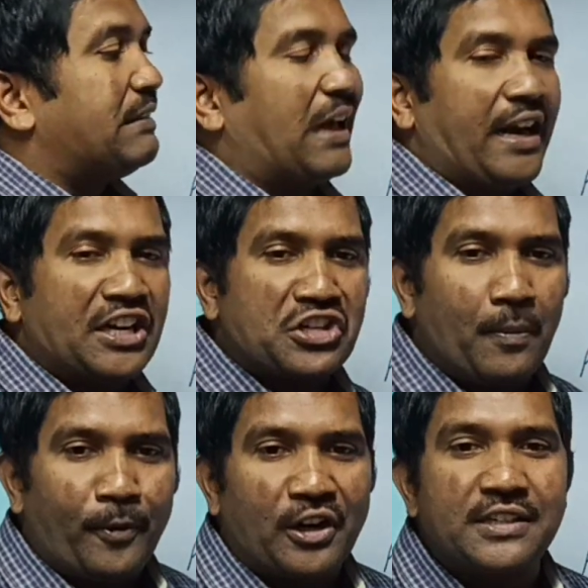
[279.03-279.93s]
The
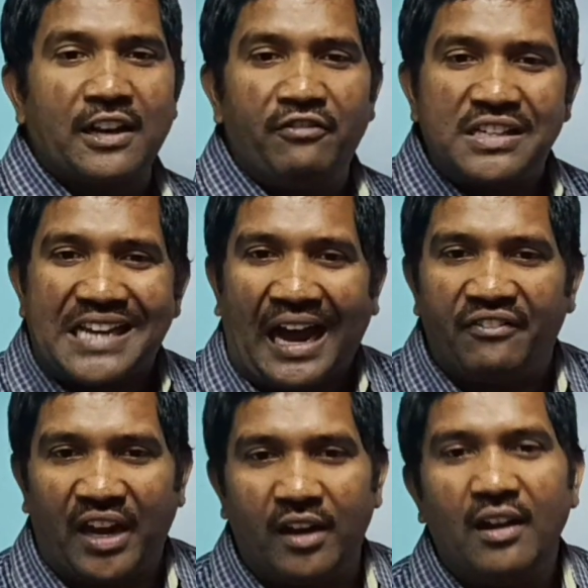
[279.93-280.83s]
reduction potential which
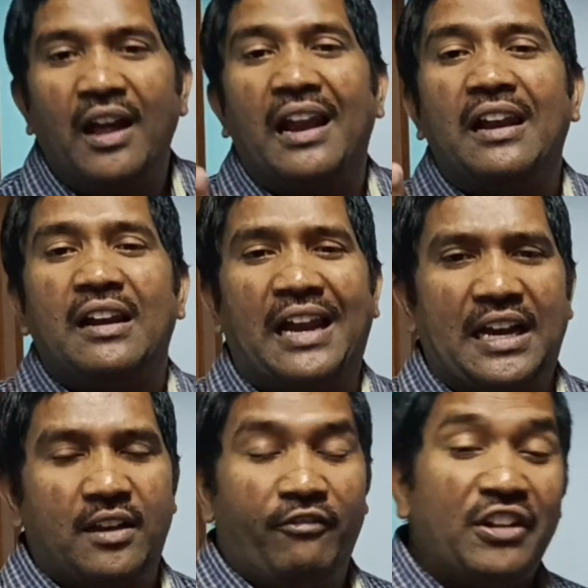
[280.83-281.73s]
having
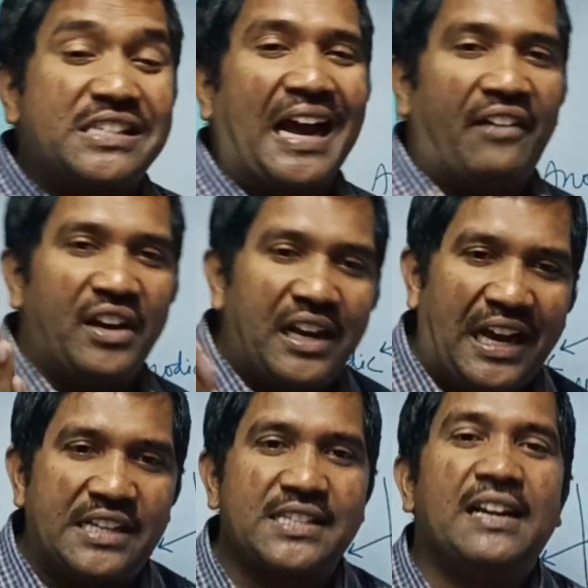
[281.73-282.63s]

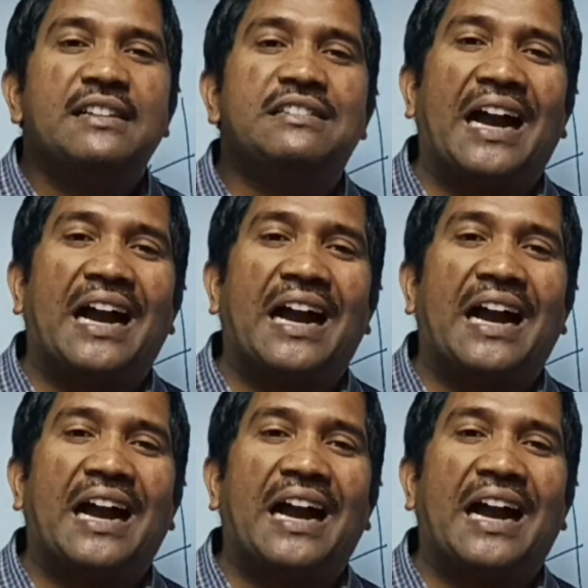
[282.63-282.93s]
less,